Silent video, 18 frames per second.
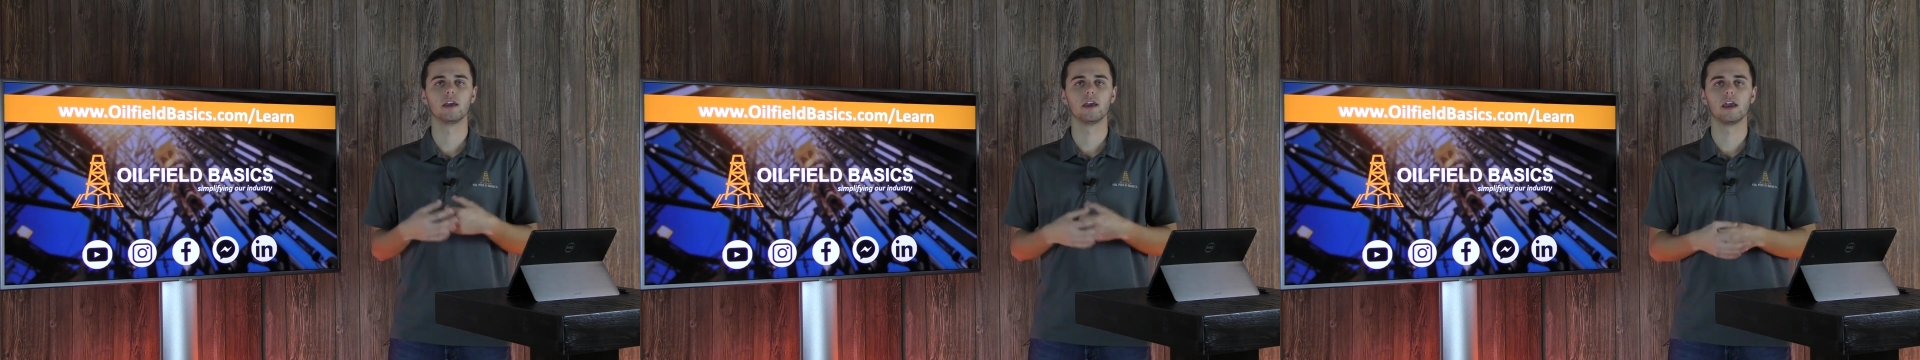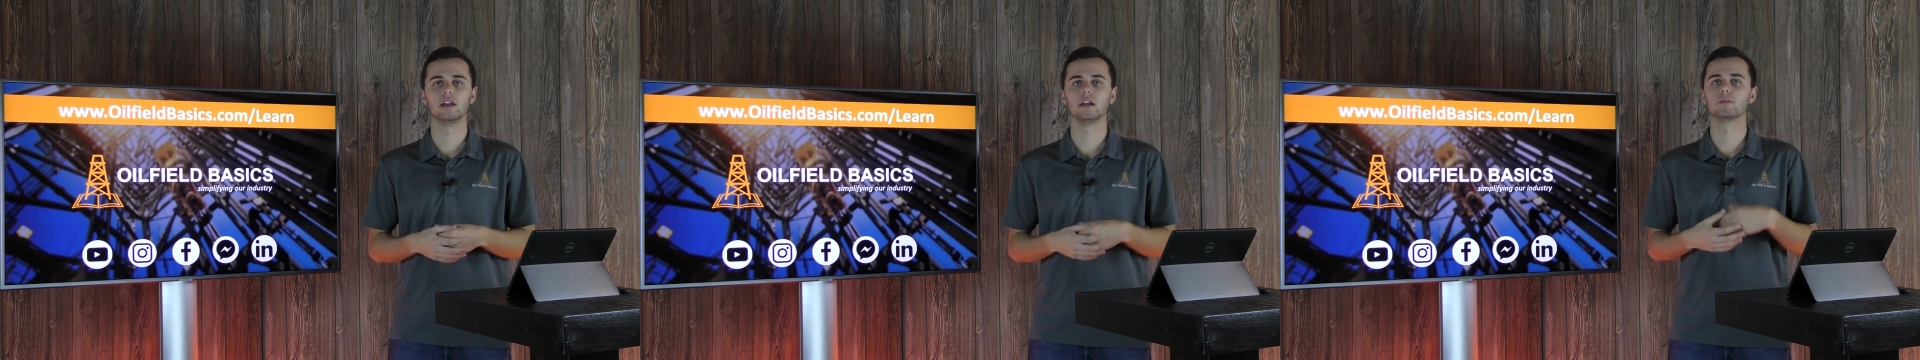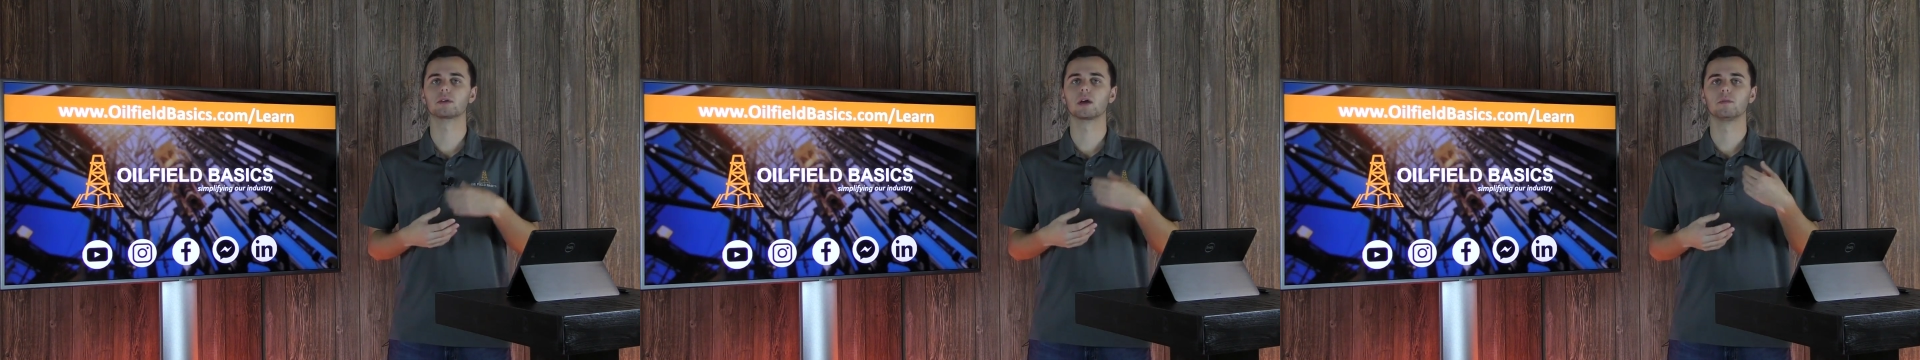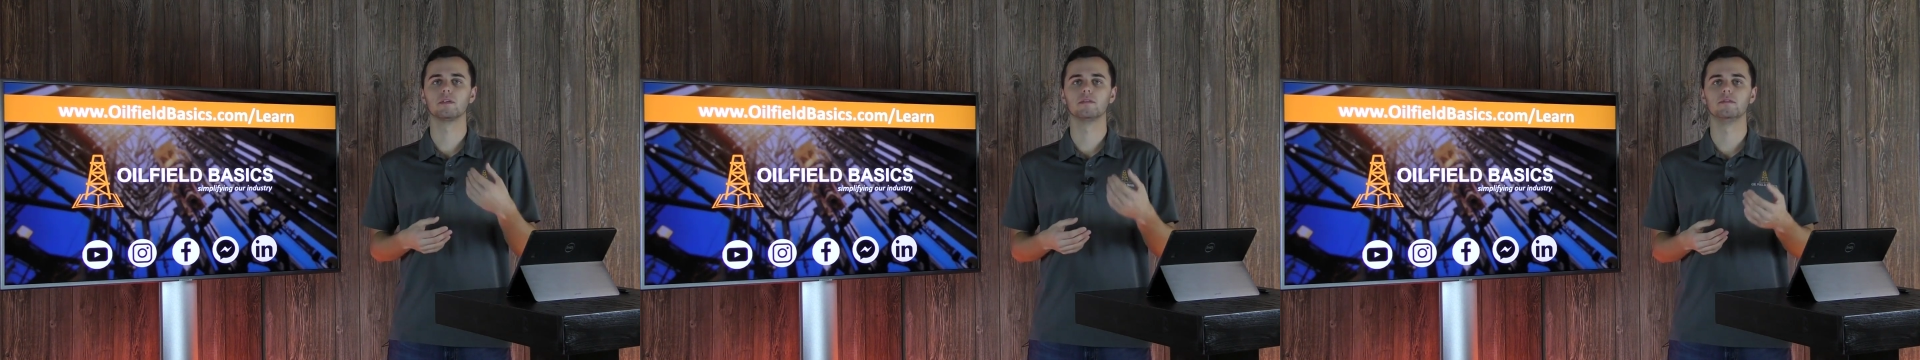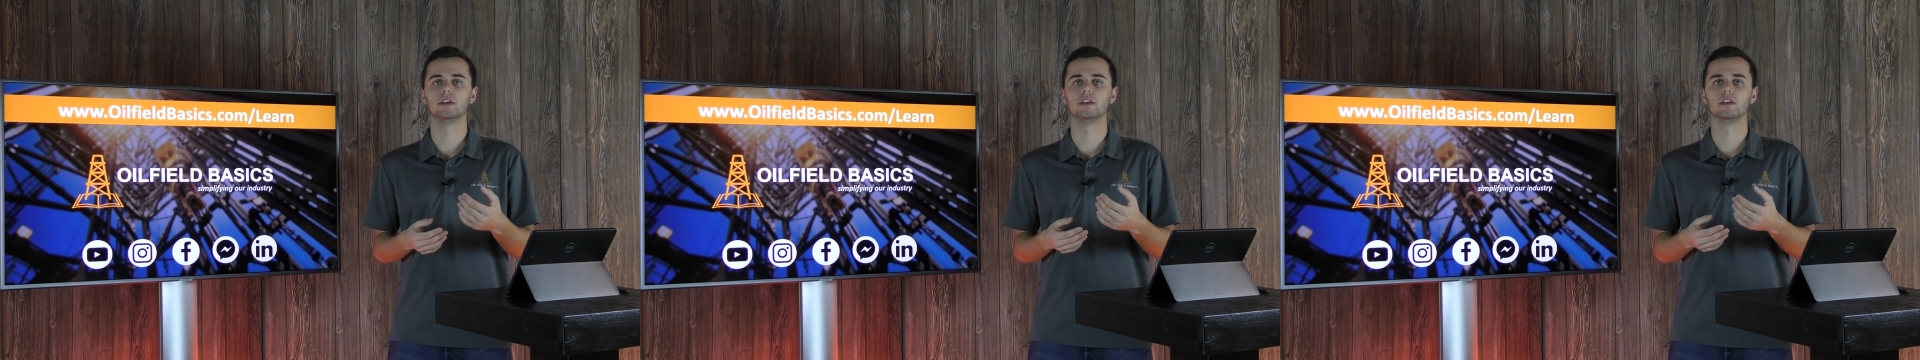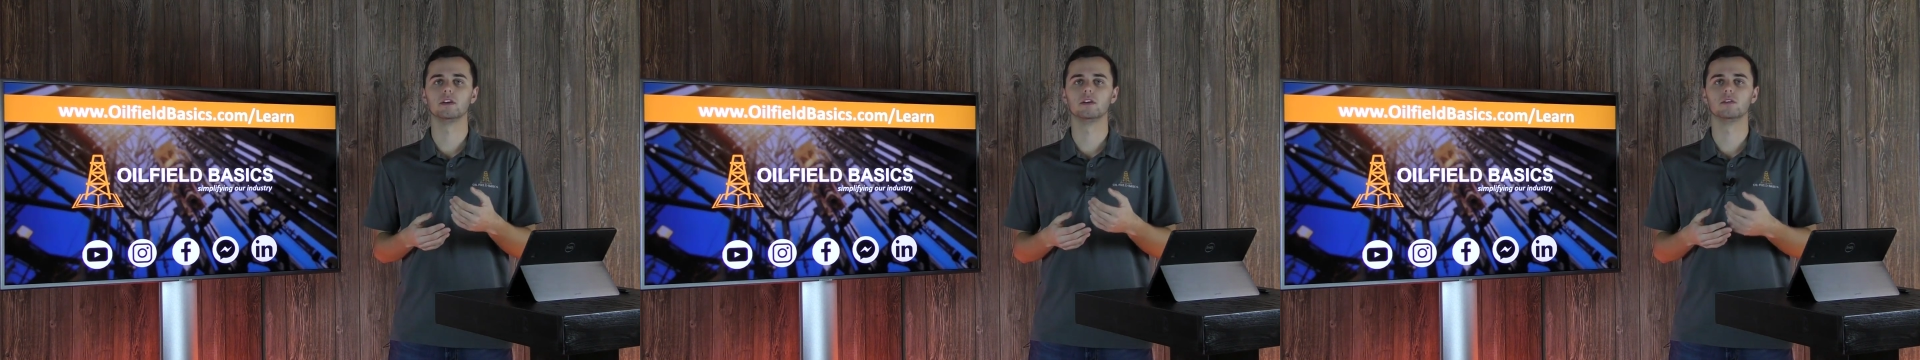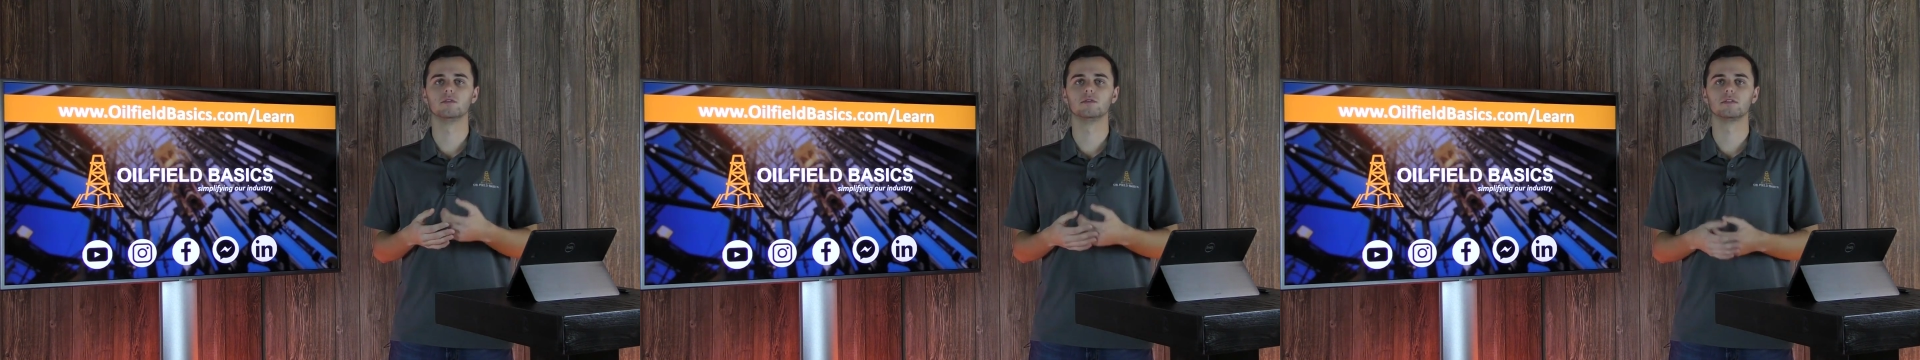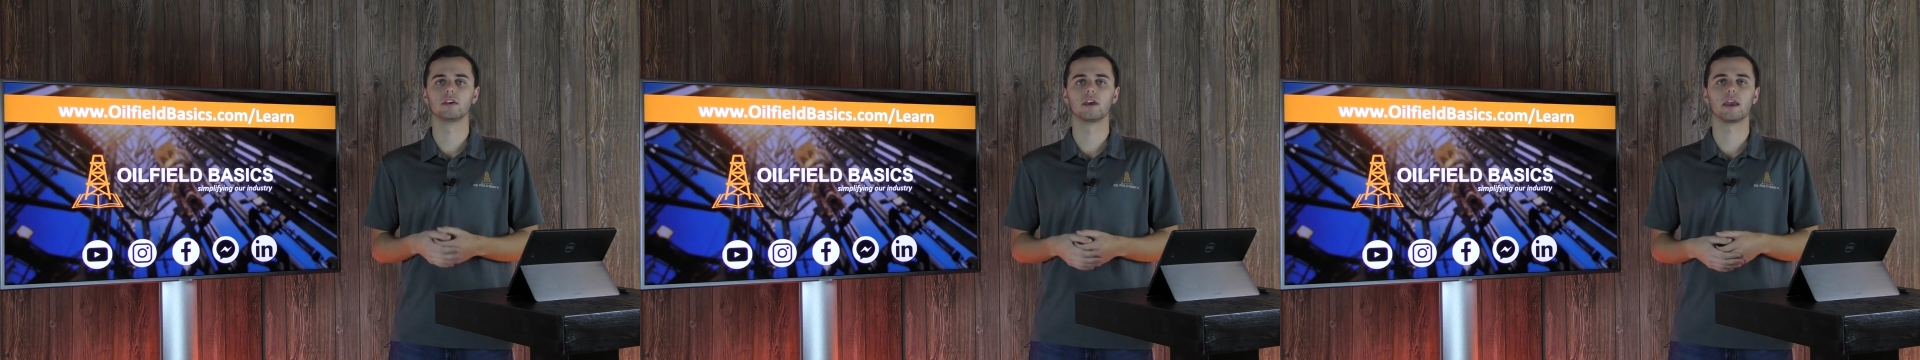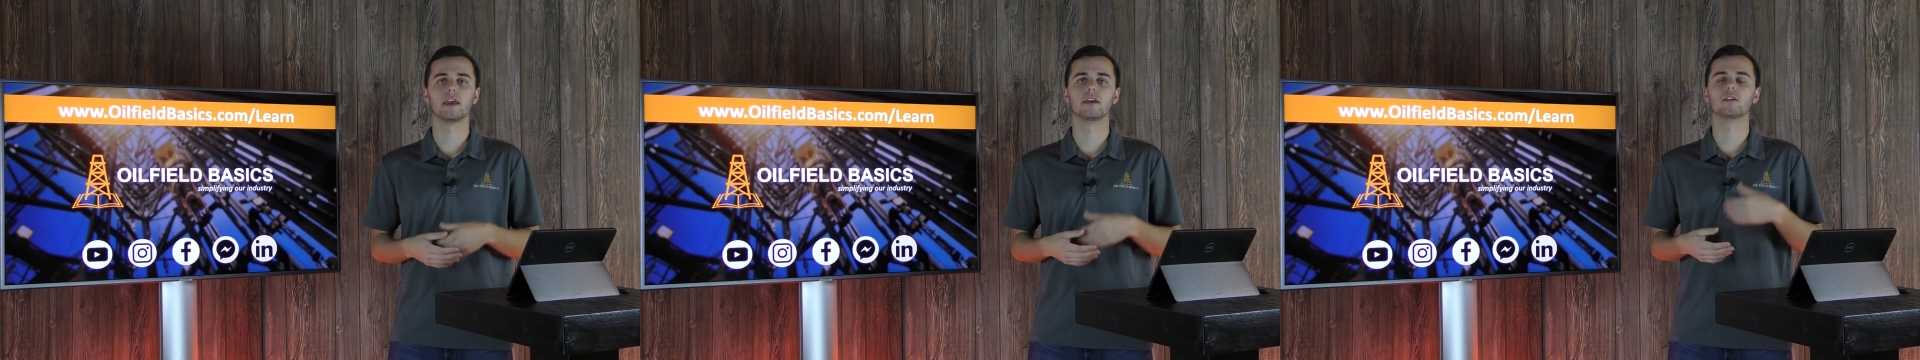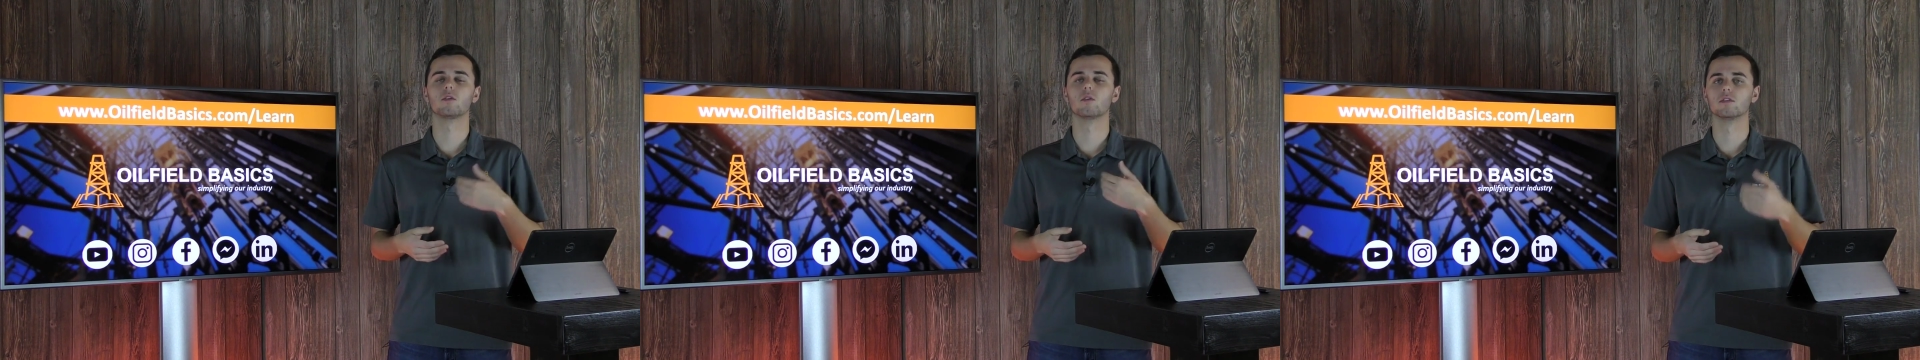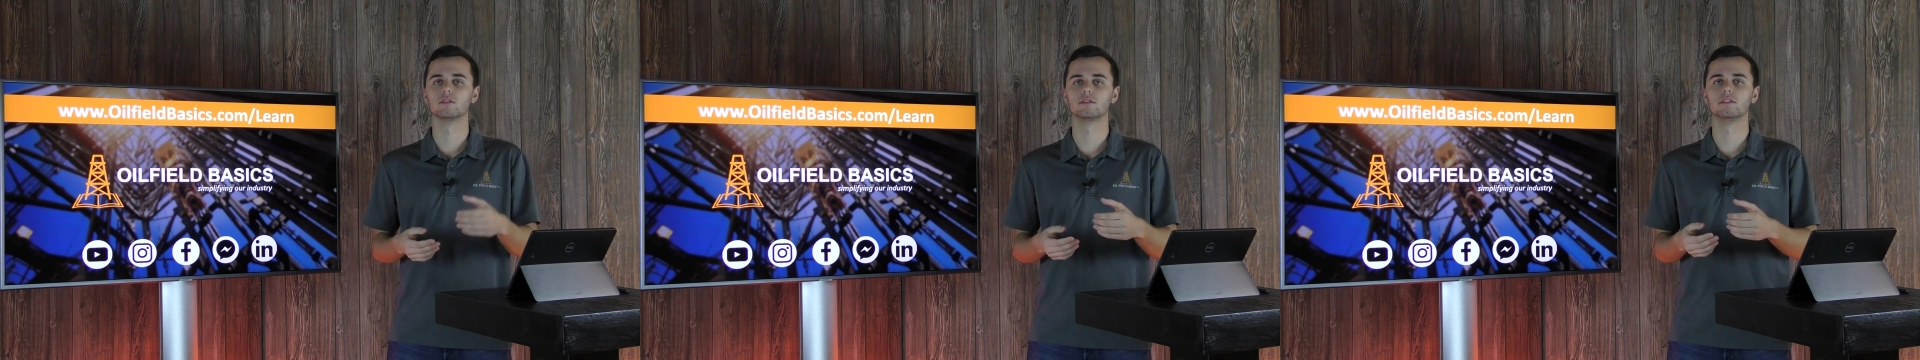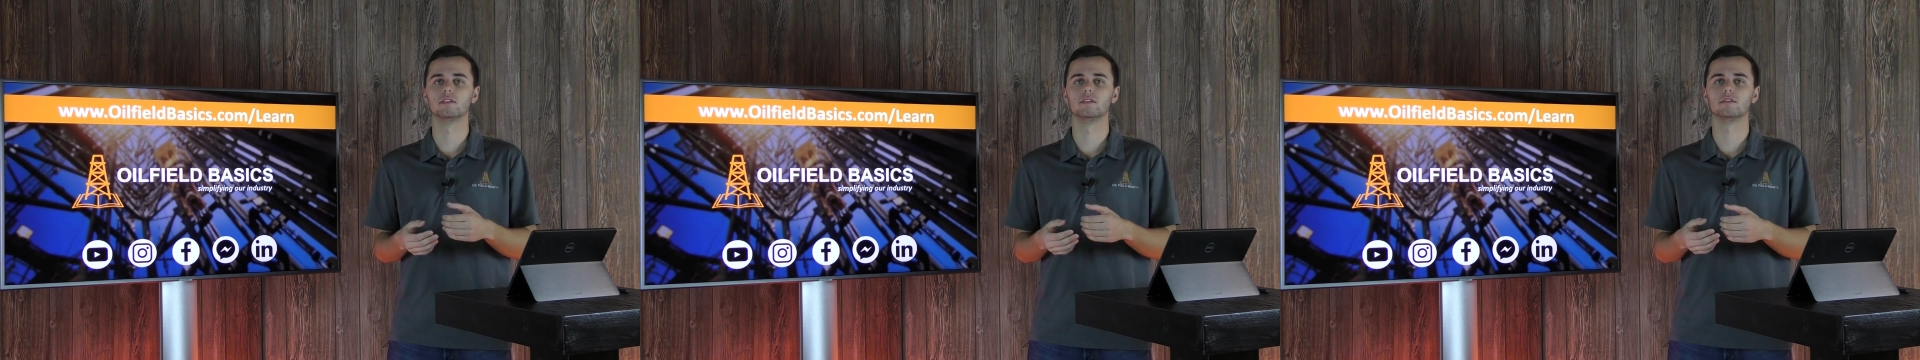and upcoming videos and
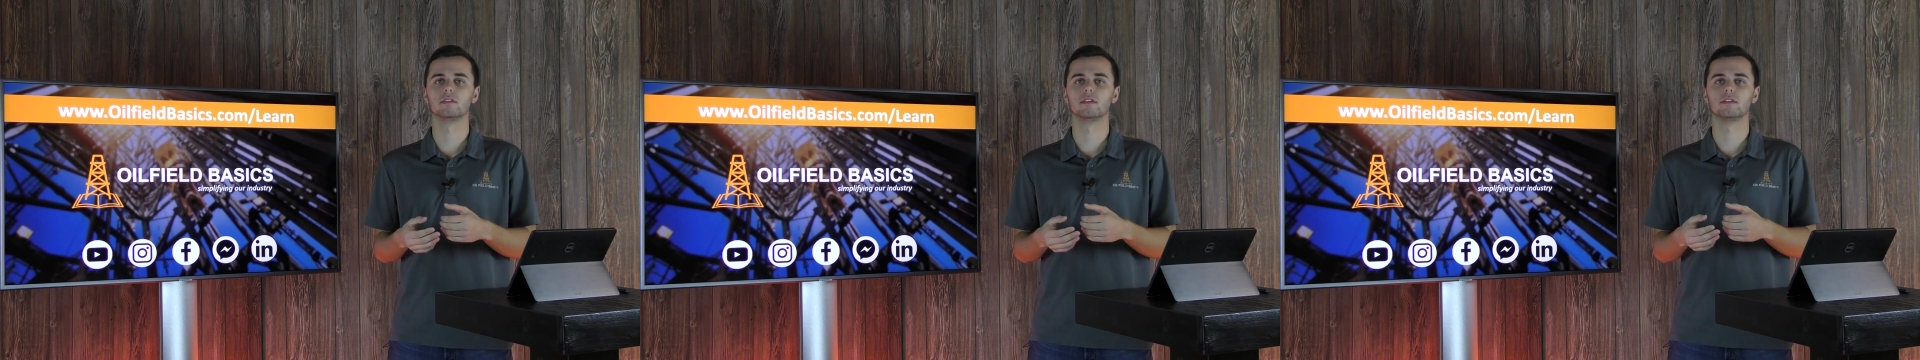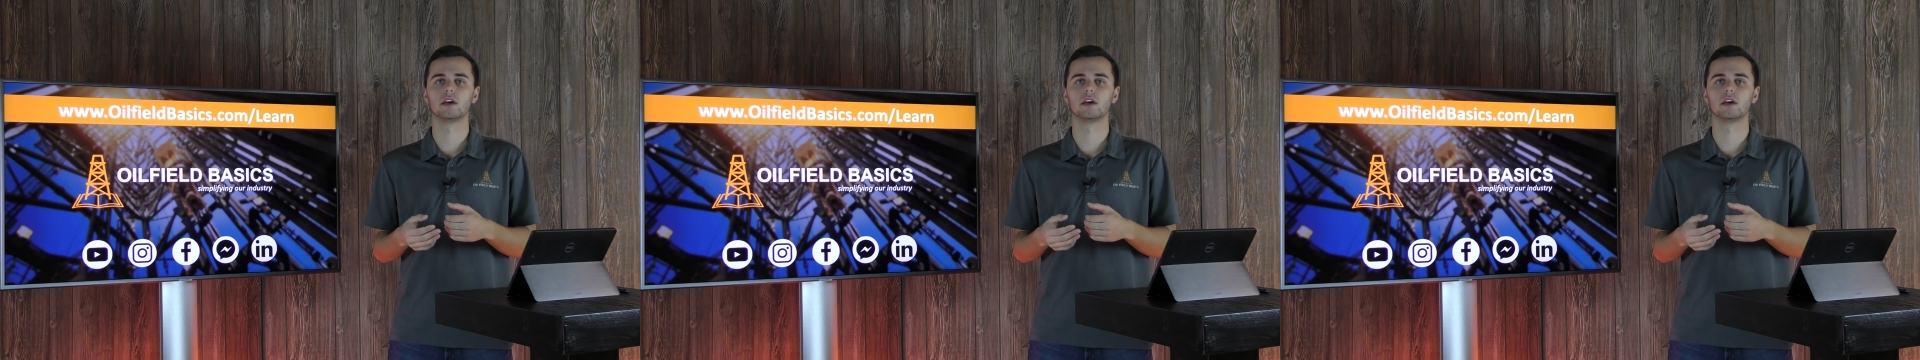courses